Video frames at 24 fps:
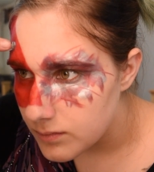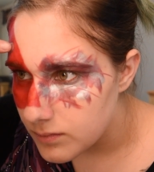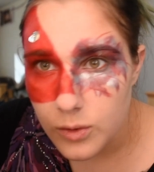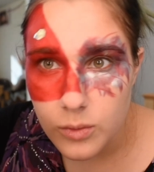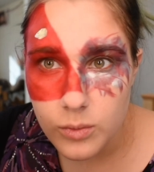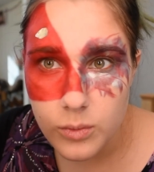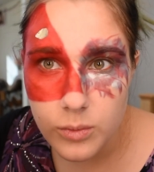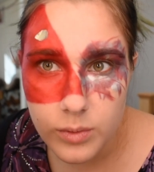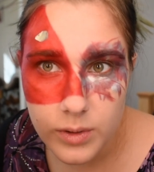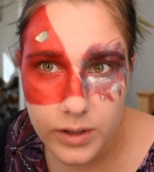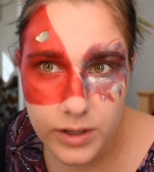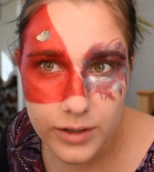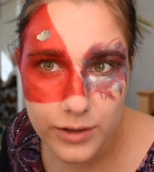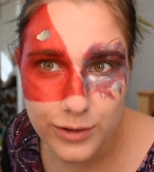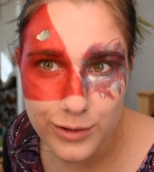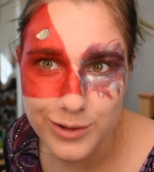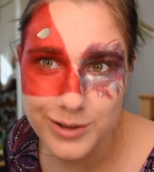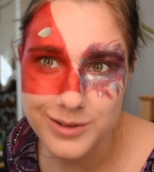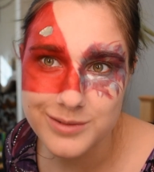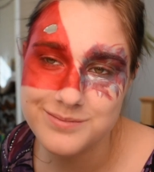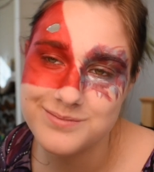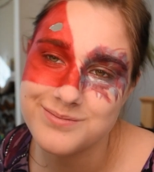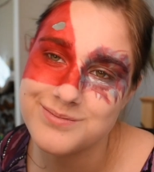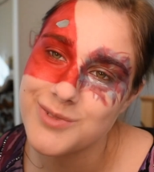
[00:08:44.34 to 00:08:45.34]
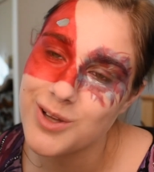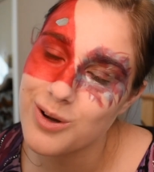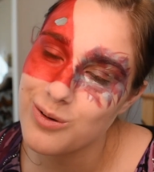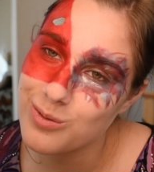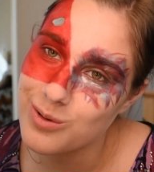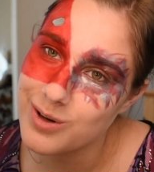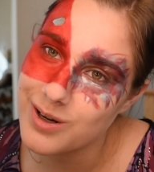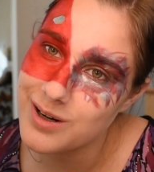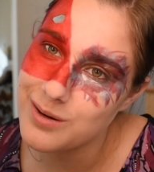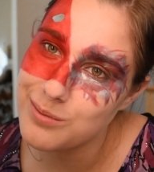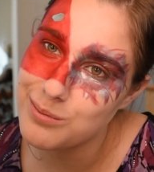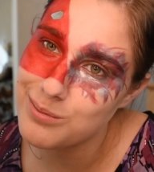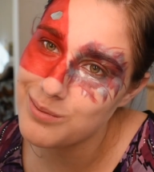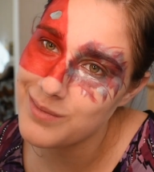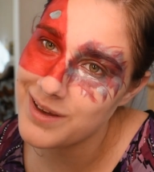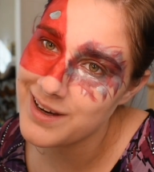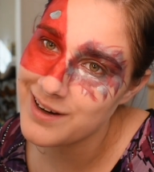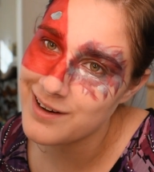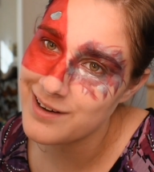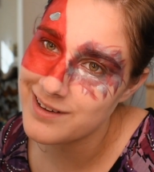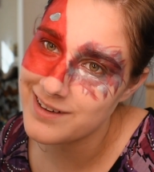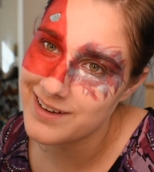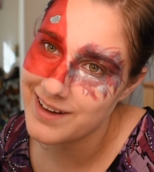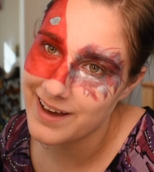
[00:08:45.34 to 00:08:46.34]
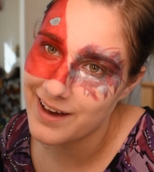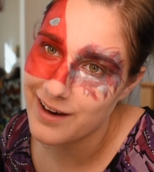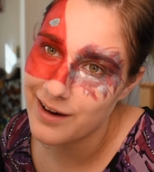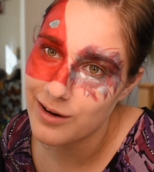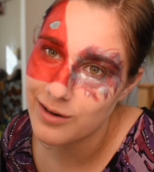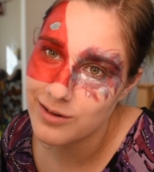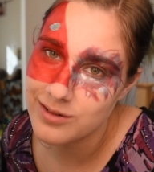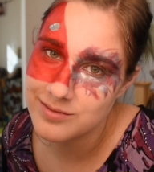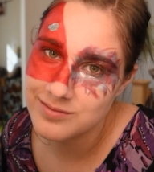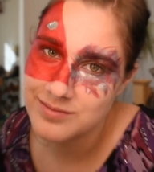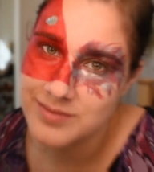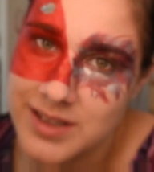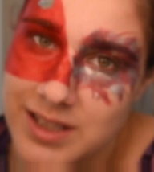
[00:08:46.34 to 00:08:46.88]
Woo! We're a mirror now.